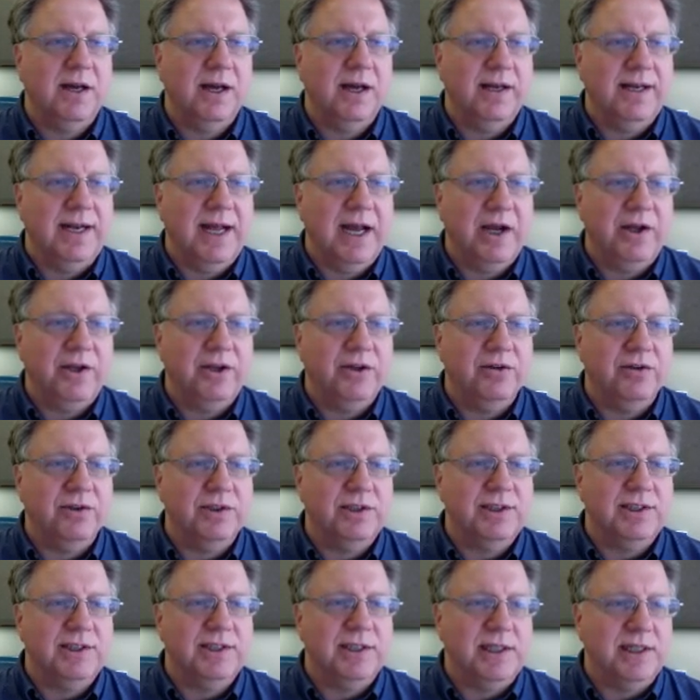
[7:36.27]
And now you'll
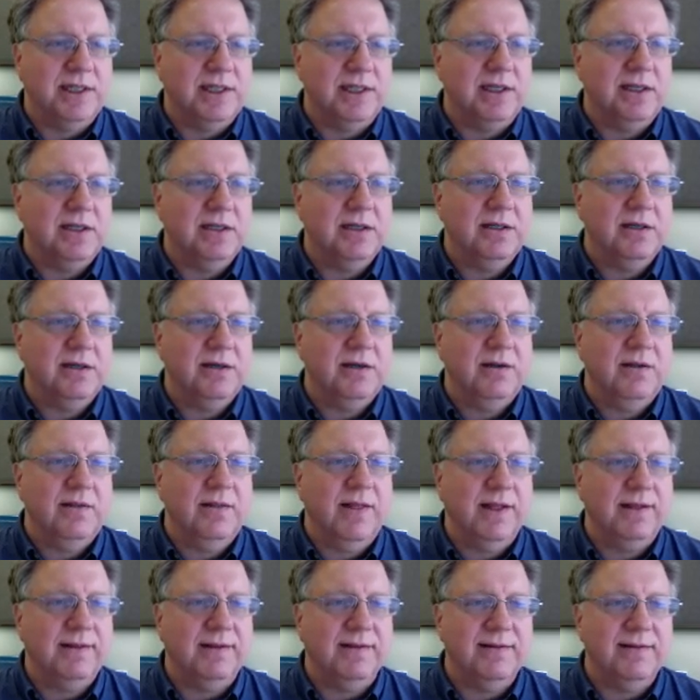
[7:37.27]
see
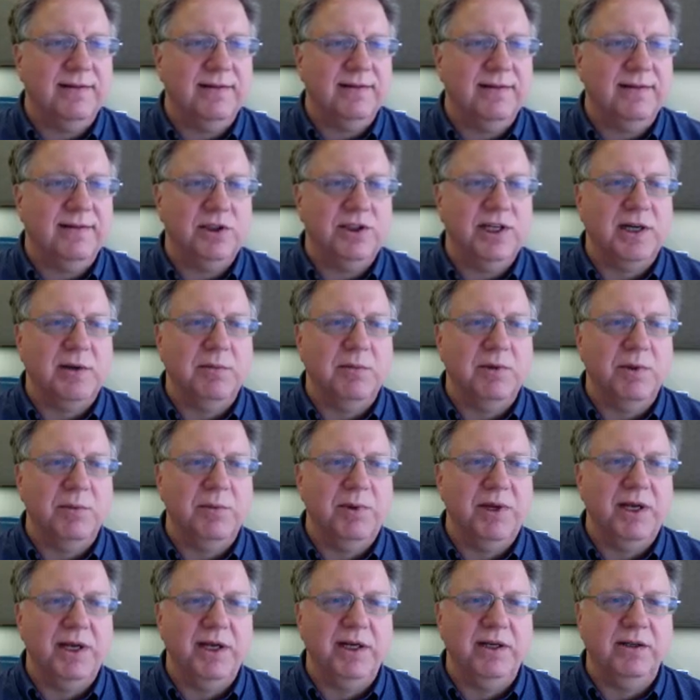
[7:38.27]
that the start time of the
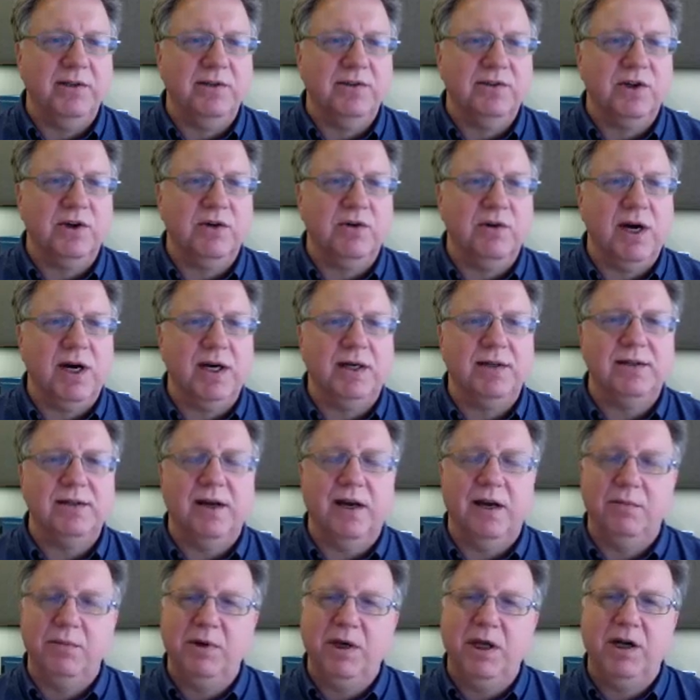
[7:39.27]
meeting is correct.
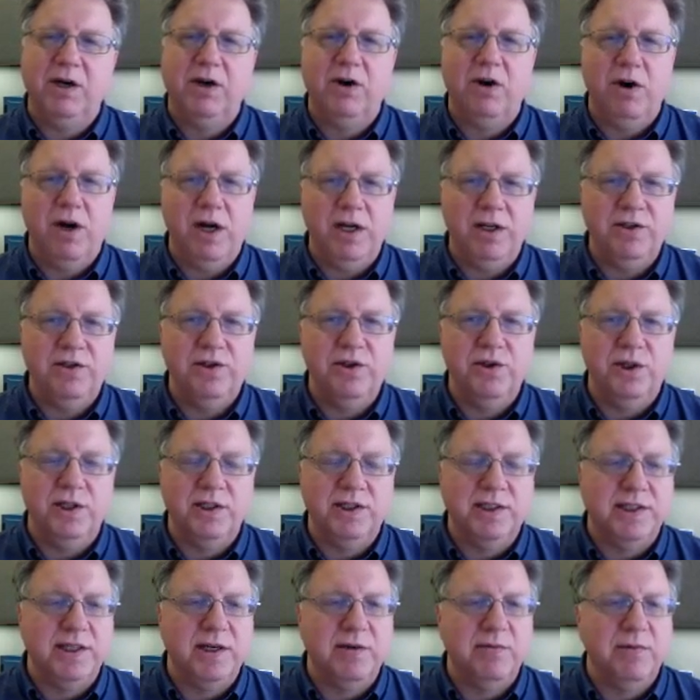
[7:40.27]
I'm going to go ahead and do the
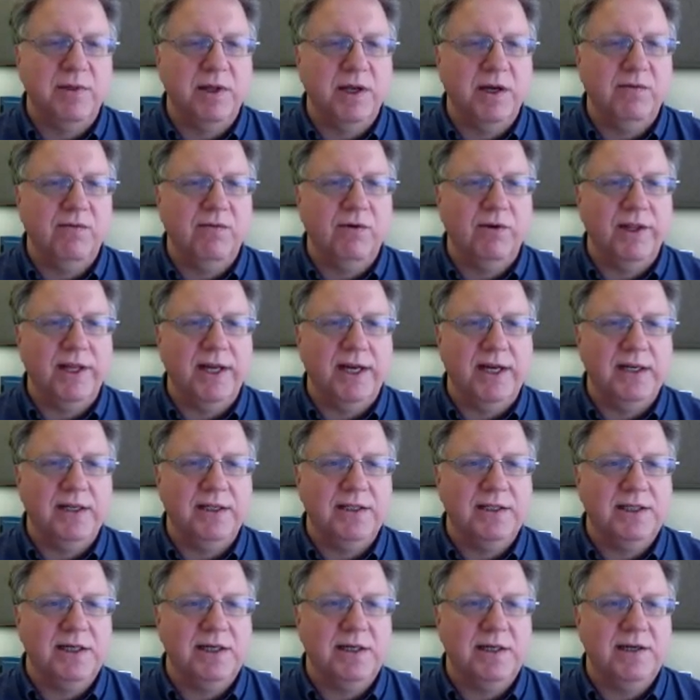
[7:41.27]
same thing for the
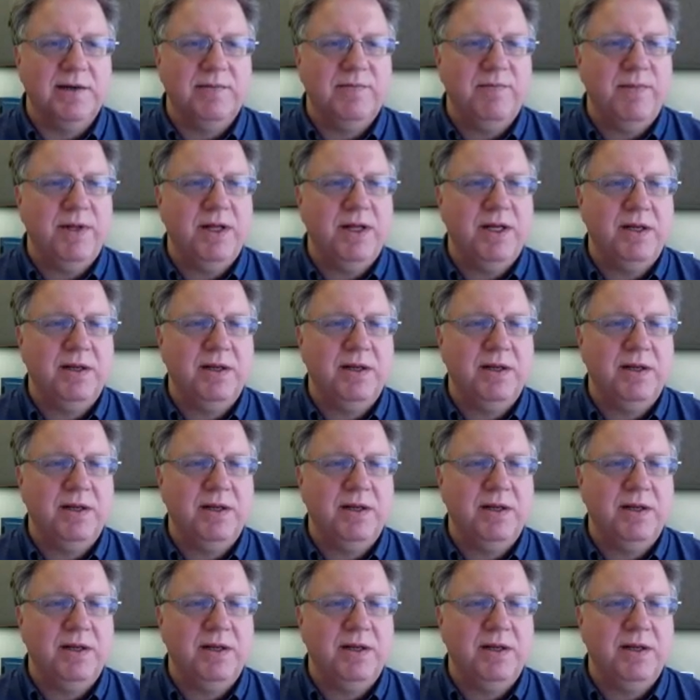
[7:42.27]
end time.